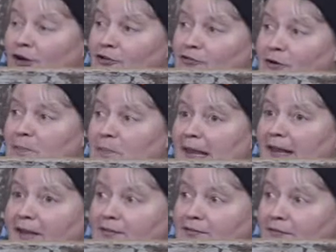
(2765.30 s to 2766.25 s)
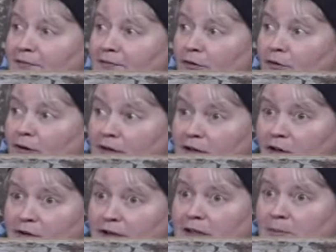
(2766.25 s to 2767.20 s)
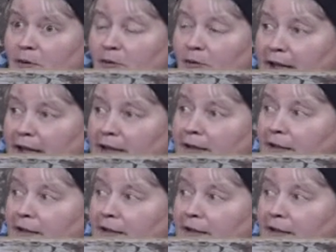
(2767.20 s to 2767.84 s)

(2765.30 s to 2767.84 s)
hundred pigs at four o'clock in the morning